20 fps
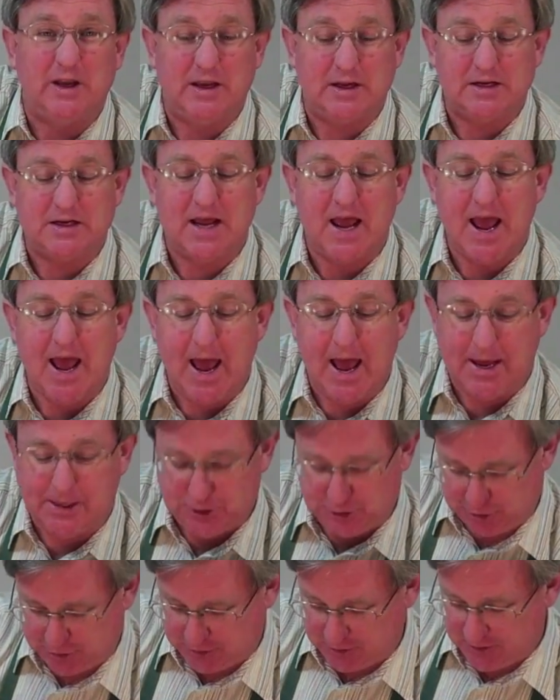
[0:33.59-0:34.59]

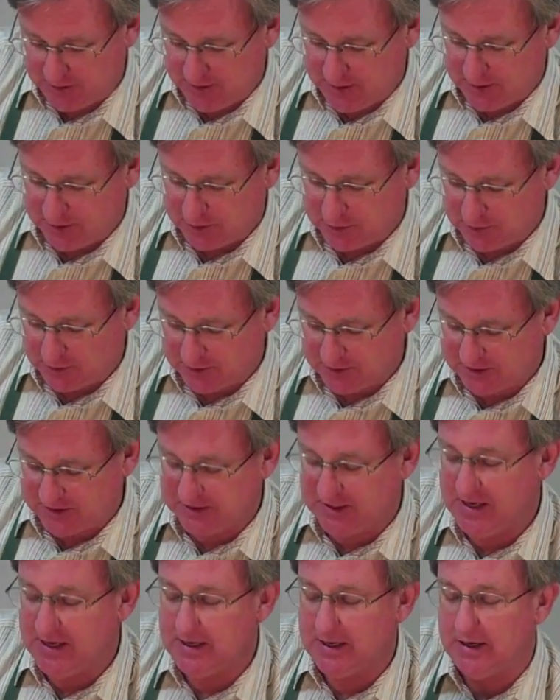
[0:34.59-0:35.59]
attached to the
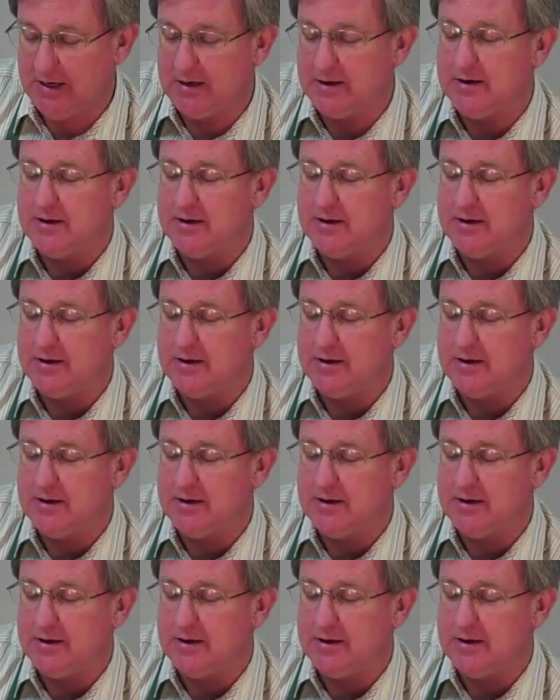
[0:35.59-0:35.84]
skin.